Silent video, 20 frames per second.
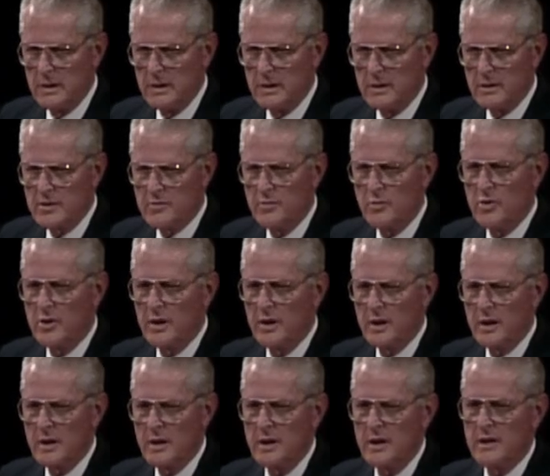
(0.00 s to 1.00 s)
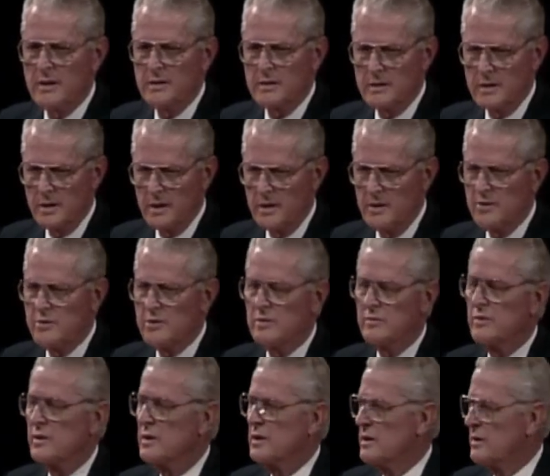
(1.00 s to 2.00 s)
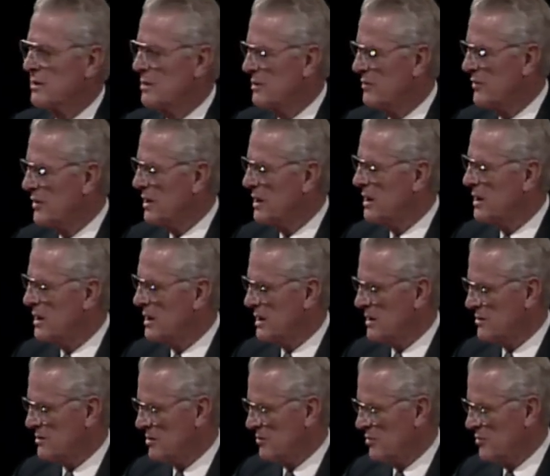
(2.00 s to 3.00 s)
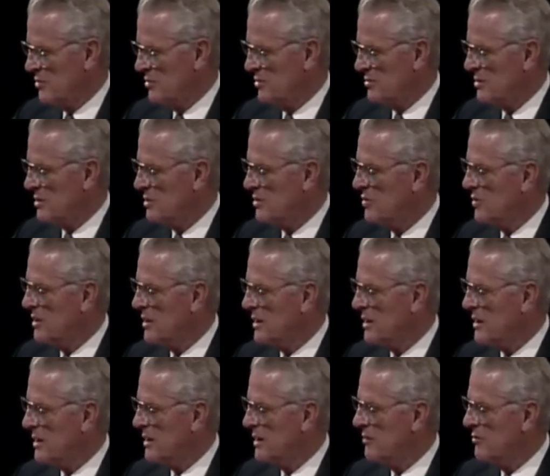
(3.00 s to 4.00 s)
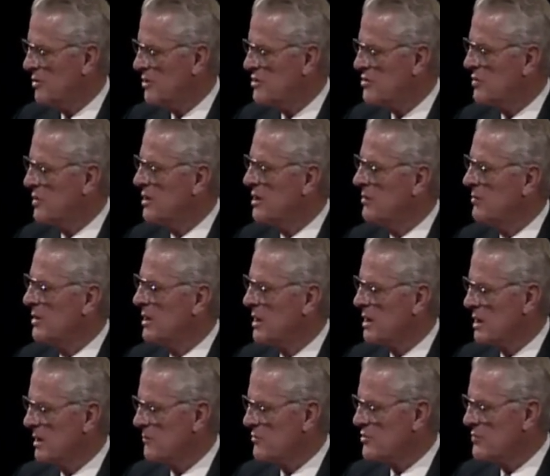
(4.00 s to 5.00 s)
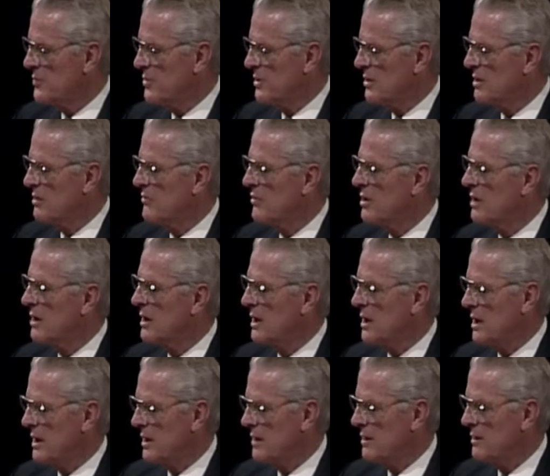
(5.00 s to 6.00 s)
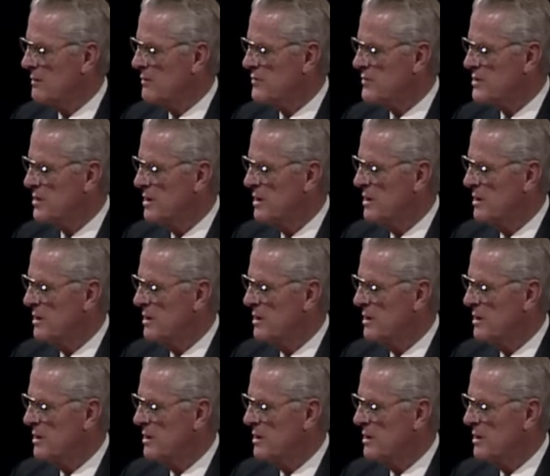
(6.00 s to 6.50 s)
This morning, I'd like to teach of another divine attribute, a quality which, when it becomes part of our lives,